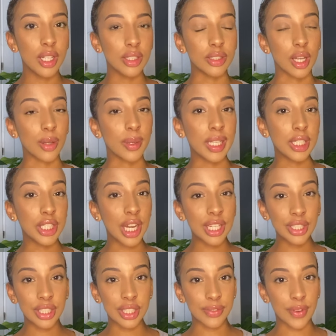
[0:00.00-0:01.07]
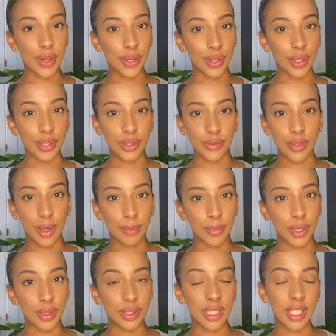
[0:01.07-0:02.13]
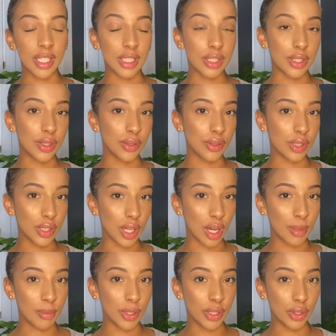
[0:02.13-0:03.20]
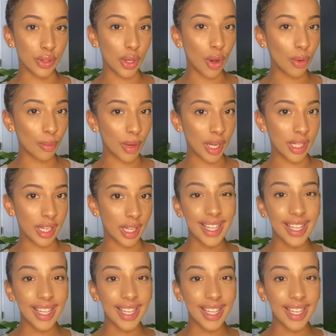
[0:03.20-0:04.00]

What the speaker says: So he changed his focus from music to the diamond and gold mining.